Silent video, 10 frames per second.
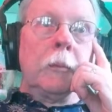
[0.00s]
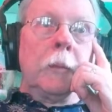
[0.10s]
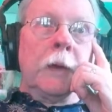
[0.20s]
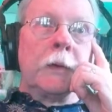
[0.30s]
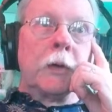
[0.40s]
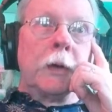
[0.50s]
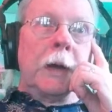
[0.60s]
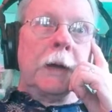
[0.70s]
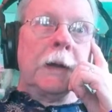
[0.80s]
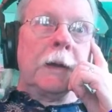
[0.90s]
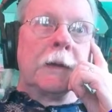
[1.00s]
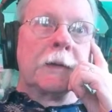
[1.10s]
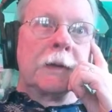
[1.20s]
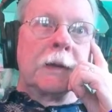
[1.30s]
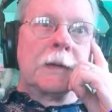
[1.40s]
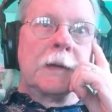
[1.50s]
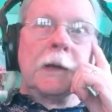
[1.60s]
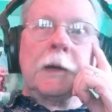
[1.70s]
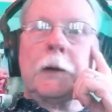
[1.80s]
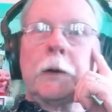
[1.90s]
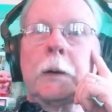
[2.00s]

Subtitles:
So the idea, this thing here.